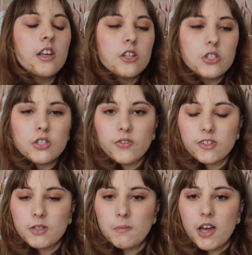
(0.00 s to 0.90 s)
Just for
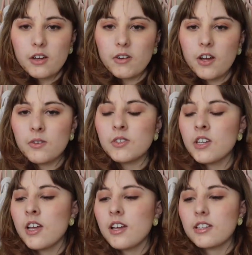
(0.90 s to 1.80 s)
some background,
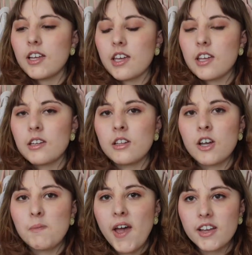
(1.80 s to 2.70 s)
like in a
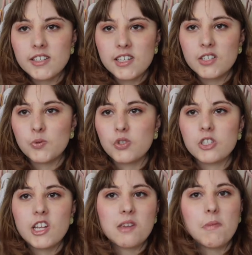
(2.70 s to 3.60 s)
lot of magazines, we'll
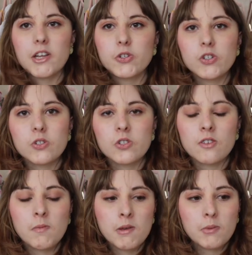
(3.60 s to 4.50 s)
just take pictures
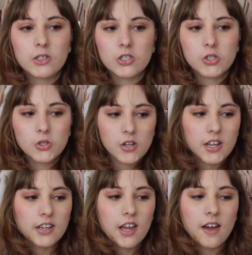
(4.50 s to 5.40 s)
of people on the
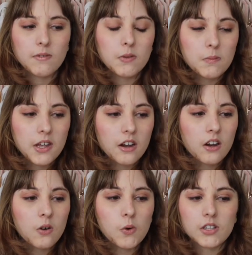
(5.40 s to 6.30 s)
street and have them
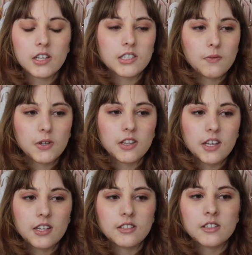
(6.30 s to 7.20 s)
there, or like different
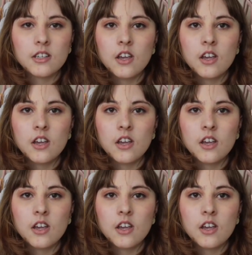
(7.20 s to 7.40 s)
things